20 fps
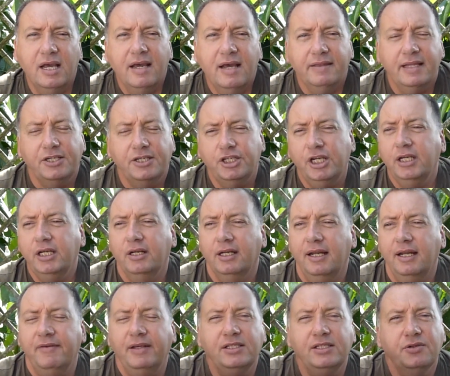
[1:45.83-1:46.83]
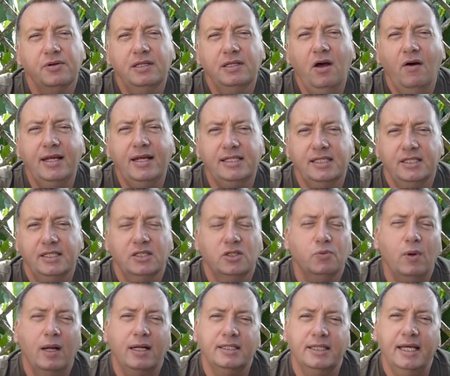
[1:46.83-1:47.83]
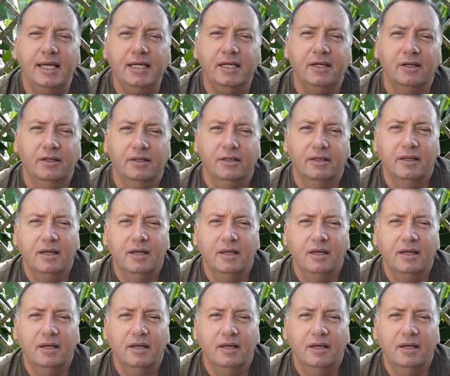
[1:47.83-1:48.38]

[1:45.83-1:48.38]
now she could live into her 90s as well as he could.